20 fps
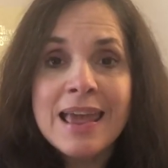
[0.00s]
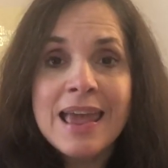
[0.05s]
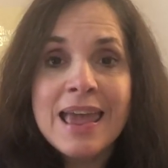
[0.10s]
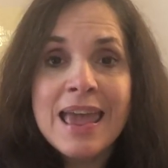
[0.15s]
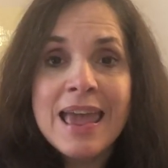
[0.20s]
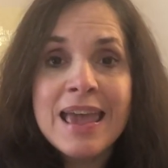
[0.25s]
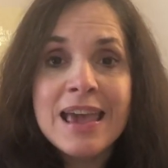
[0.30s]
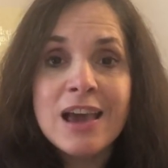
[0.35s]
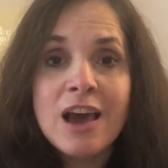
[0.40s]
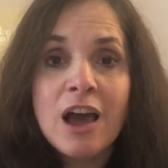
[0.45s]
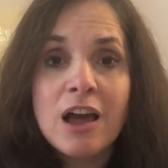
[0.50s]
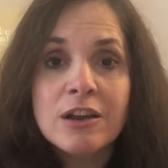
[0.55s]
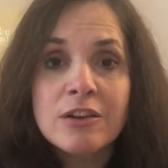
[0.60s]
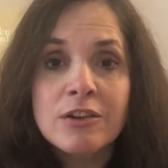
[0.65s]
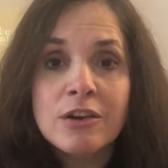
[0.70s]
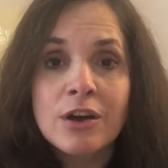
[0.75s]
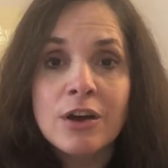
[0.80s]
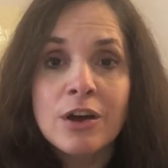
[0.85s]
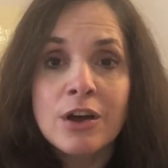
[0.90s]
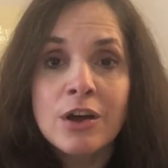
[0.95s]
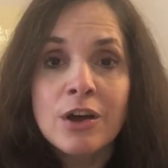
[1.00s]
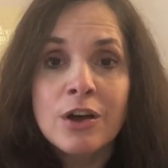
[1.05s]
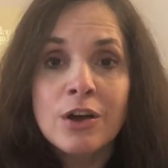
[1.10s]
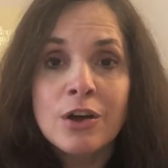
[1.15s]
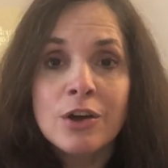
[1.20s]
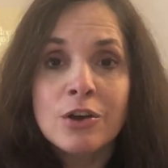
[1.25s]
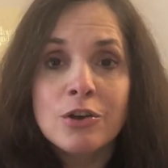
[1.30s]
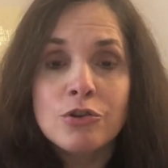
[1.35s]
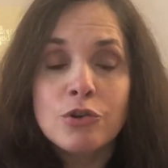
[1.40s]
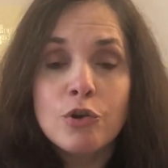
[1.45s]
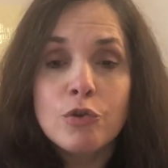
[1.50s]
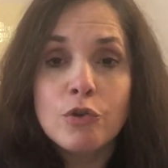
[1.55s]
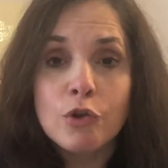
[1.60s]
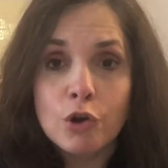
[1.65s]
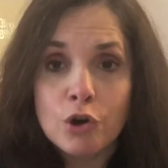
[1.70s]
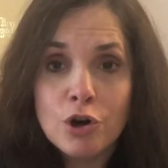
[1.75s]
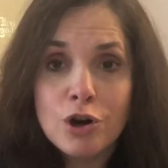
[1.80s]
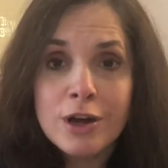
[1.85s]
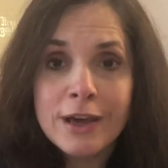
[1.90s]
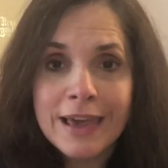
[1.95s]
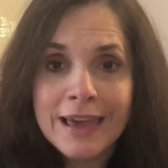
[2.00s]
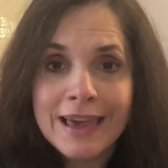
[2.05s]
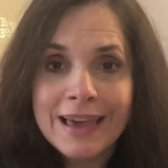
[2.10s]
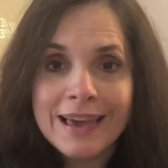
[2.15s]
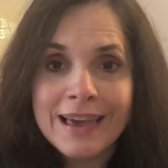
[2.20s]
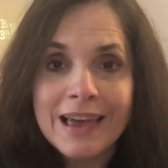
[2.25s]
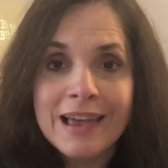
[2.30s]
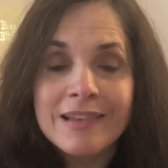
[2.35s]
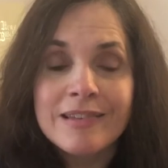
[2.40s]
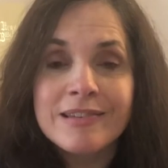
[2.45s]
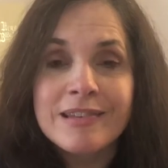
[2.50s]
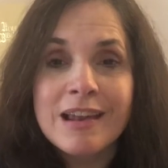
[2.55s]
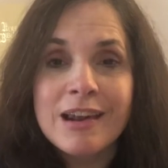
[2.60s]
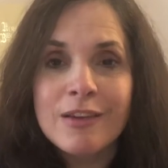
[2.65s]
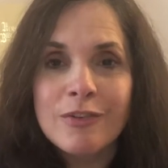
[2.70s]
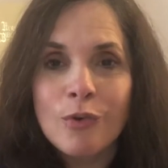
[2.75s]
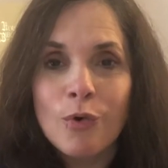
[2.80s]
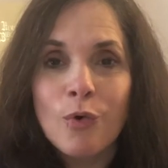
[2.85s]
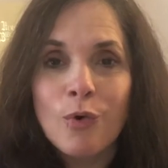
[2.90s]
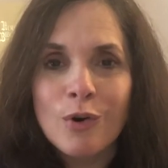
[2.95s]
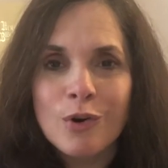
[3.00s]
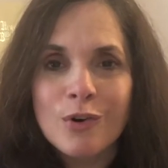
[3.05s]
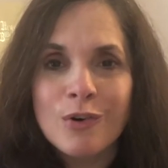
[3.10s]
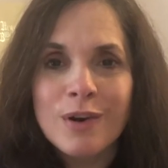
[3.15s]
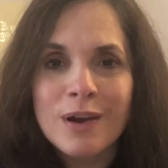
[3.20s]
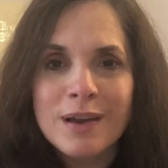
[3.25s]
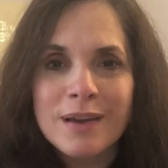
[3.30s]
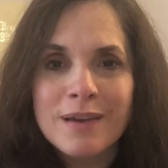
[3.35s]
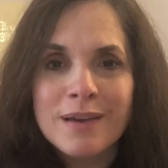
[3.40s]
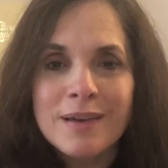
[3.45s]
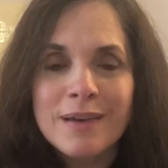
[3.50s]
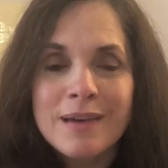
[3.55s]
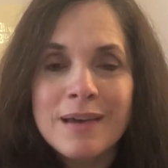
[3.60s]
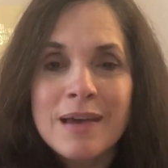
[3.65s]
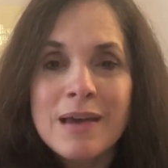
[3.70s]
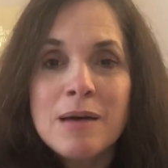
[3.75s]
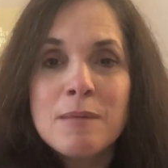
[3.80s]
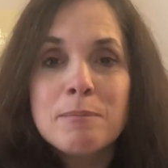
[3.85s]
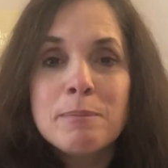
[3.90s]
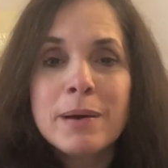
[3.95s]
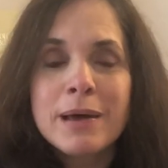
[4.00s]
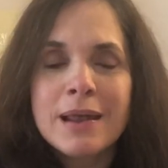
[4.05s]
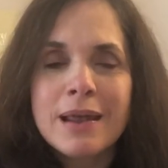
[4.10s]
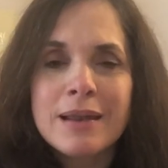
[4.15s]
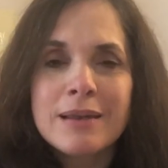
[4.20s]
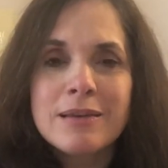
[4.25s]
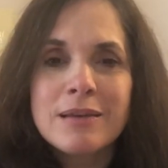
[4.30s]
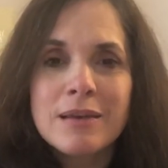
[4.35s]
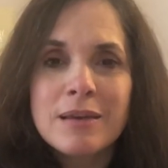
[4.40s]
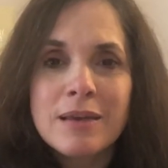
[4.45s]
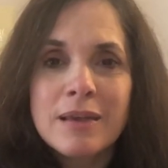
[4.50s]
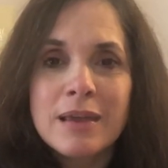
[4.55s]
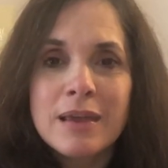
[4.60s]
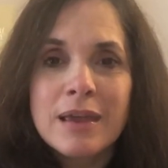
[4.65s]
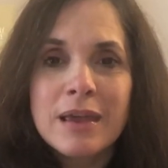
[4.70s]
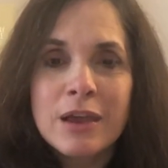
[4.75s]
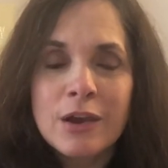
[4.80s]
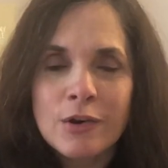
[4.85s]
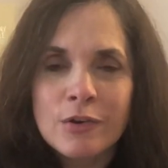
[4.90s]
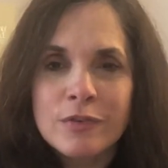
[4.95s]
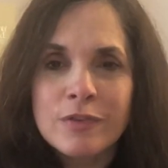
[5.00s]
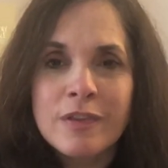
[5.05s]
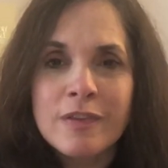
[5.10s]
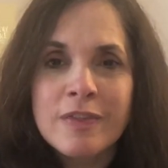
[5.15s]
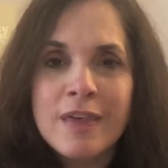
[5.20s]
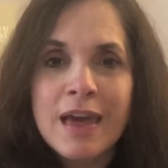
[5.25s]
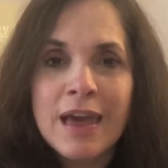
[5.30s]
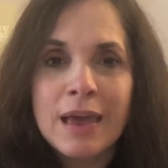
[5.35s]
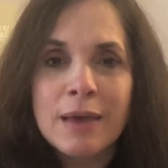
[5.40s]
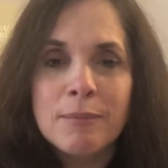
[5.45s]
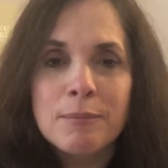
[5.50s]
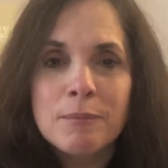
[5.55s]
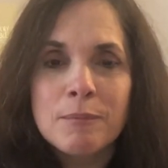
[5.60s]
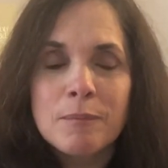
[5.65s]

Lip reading: He got to do the cooking instead of the ordering. But here's the thing.